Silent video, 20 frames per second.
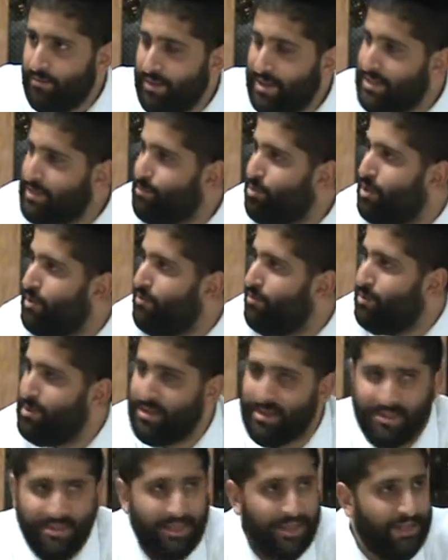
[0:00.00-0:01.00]
It's important for a
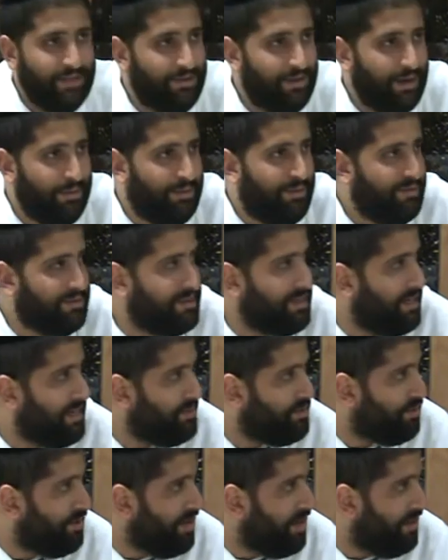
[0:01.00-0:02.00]
person to study Torah, but if they study
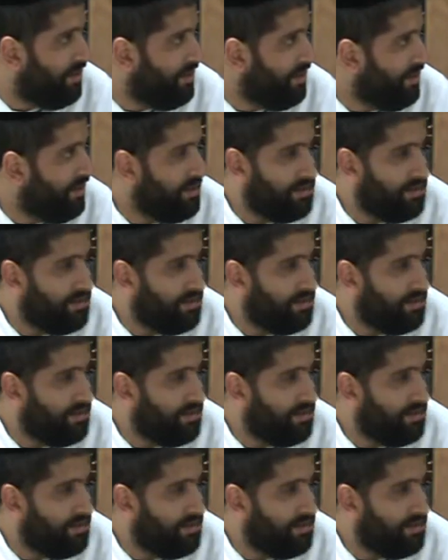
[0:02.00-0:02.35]
Torah